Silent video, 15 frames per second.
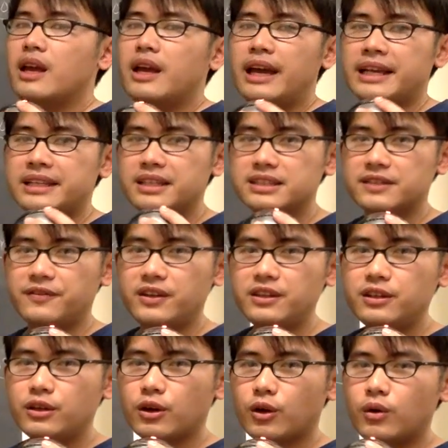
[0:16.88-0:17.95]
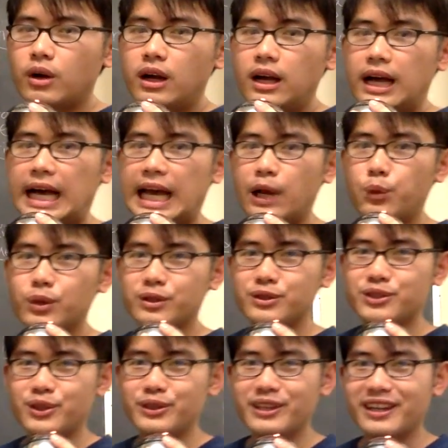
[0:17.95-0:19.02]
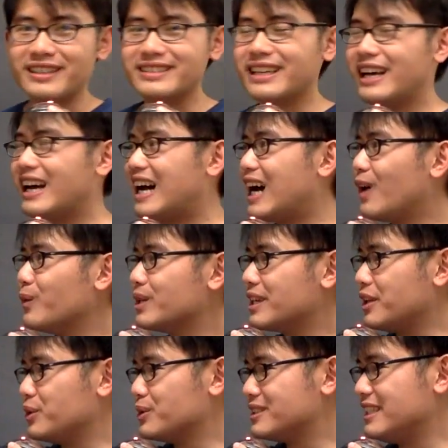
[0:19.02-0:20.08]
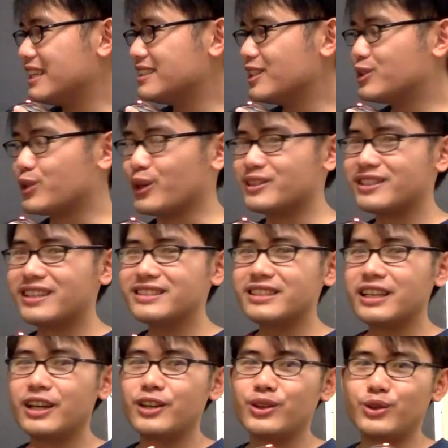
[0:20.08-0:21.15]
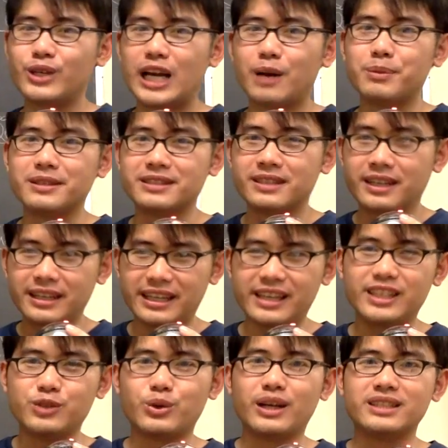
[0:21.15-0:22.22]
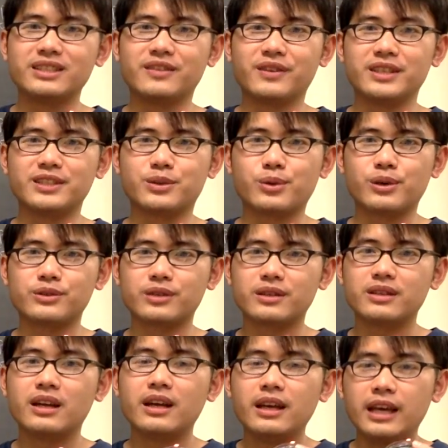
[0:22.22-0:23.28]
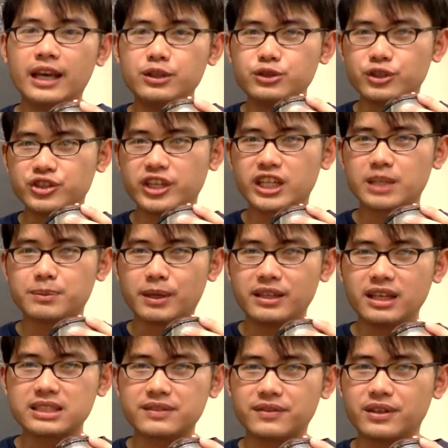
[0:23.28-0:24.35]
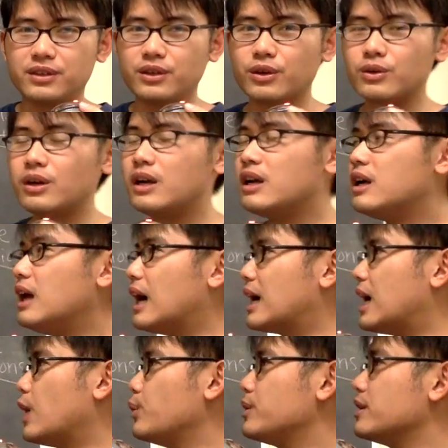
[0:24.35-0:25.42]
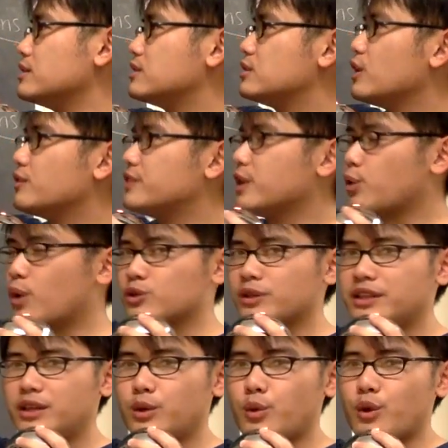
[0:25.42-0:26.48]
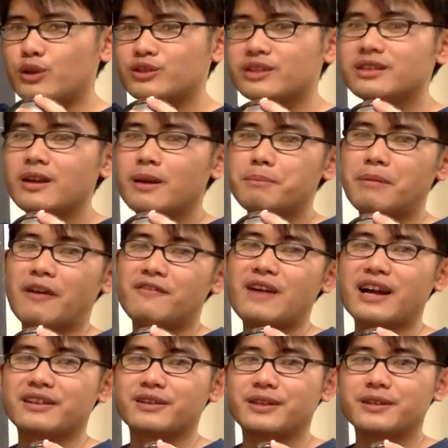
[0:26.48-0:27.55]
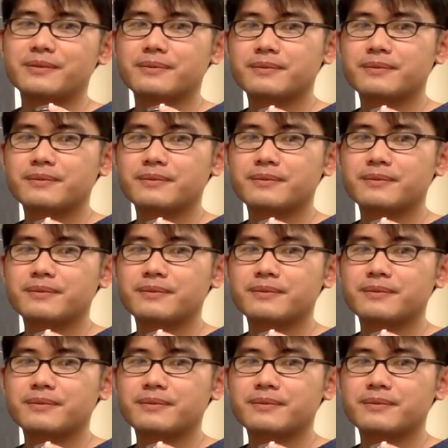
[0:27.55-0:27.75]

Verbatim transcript: In this video, I wanted to show you guys how we can use the answer choices to help us get the right answer for this question. And you should check out my next video on how we can solve the quadratic equation by factoring.